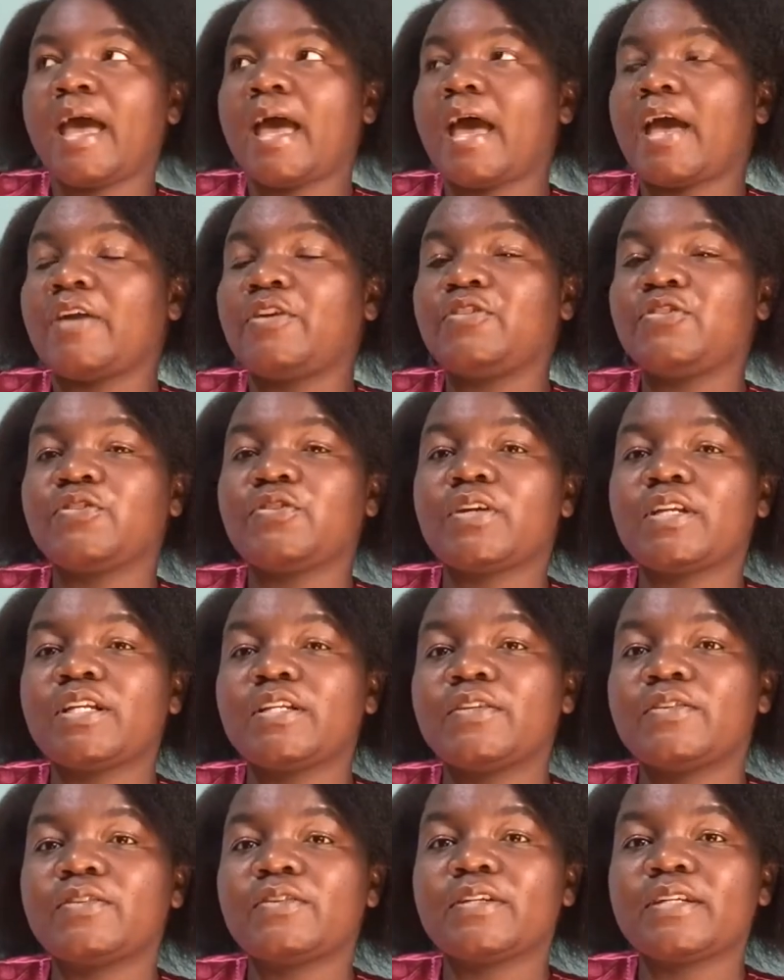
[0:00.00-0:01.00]
I
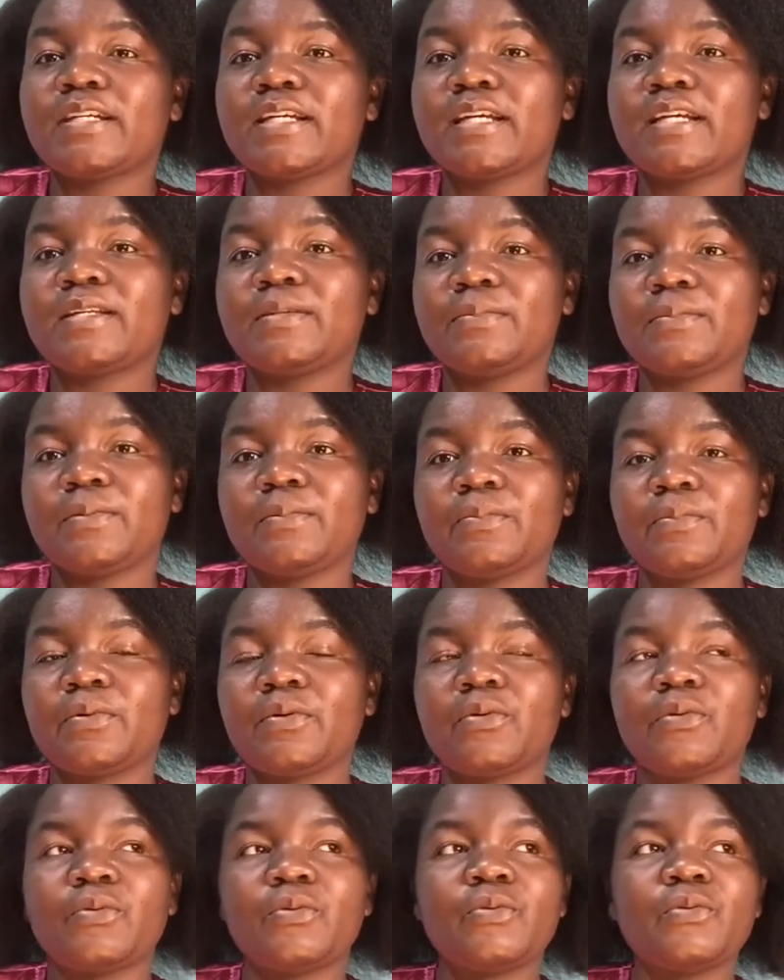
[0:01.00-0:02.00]
usually don't get
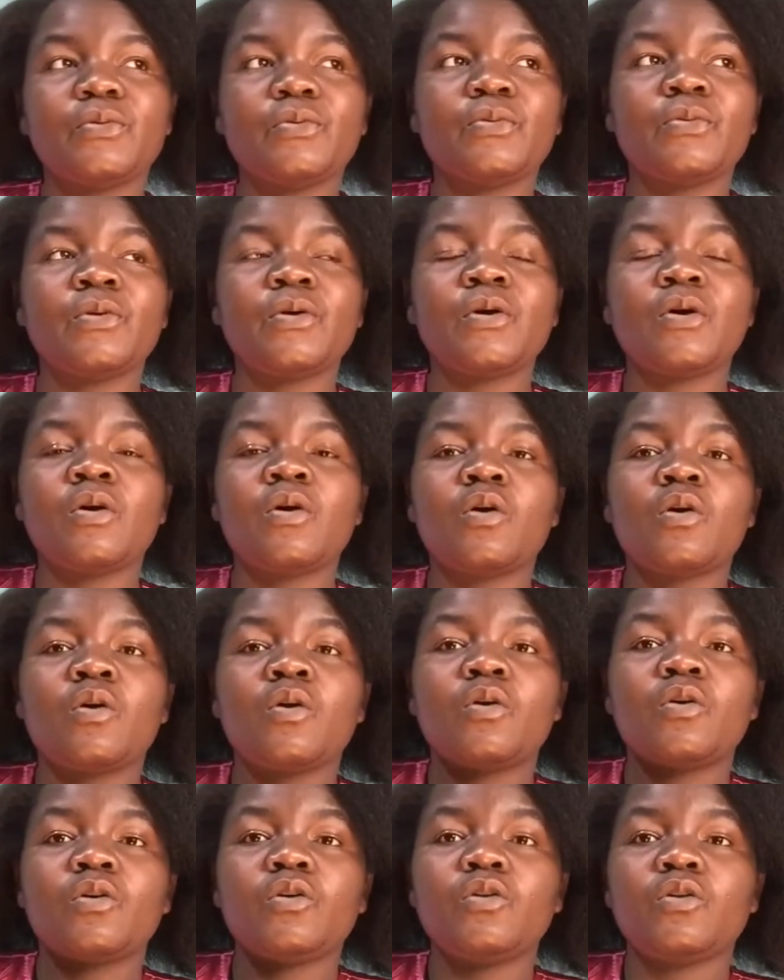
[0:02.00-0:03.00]
people who
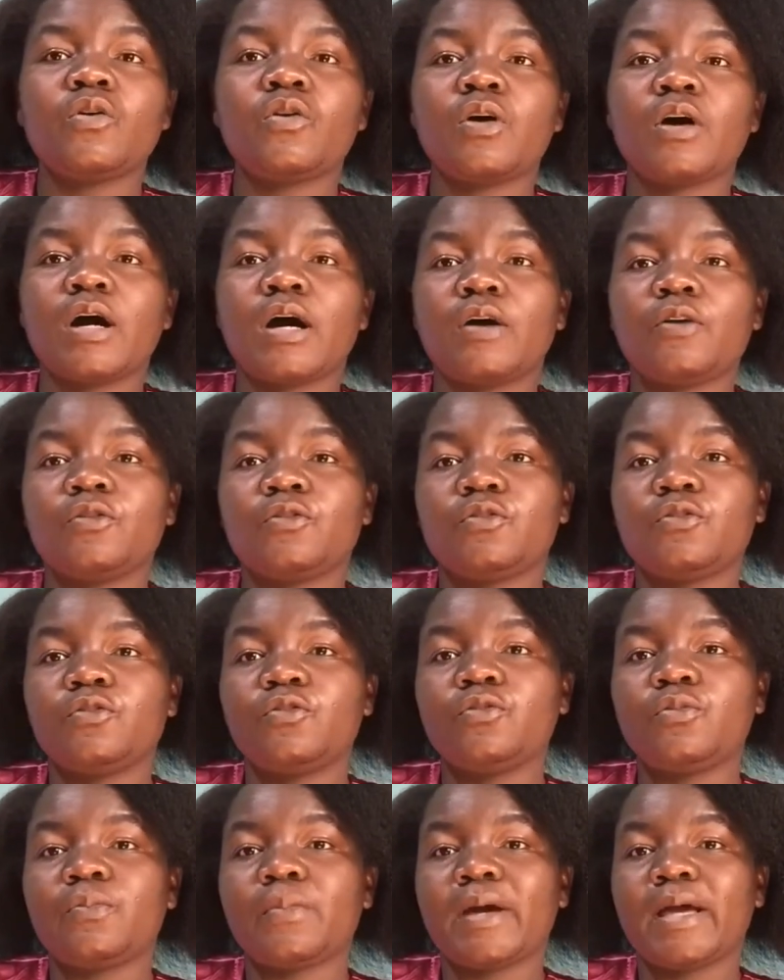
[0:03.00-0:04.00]
know how to
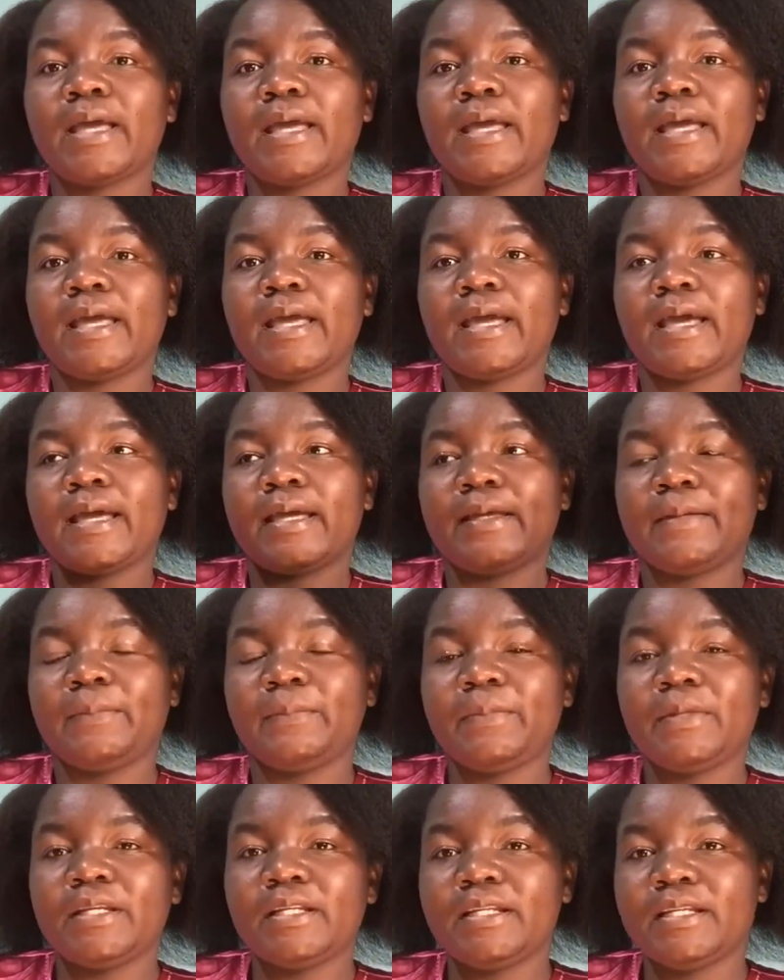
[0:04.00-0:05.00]
do my hair
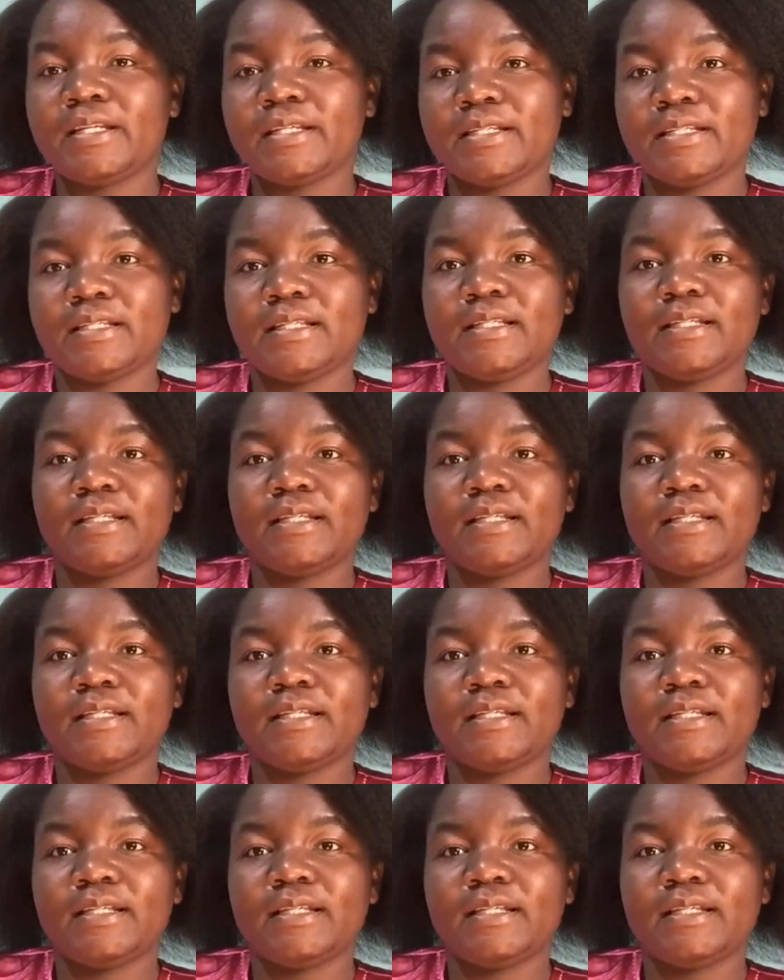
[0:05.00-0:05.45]
immediately,